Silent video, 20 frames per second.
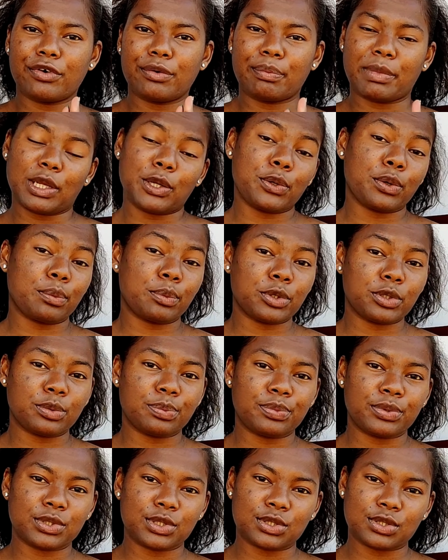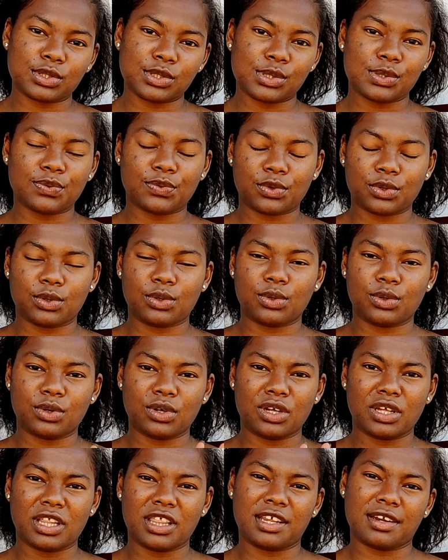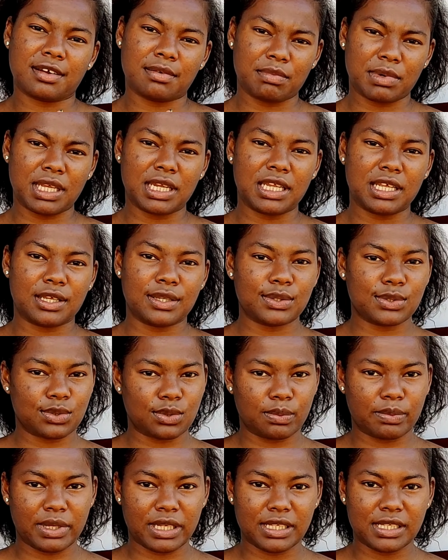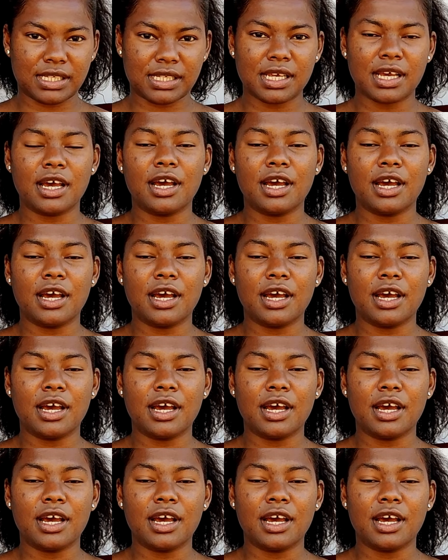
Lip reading: my normal portions for the remaining 2 meals.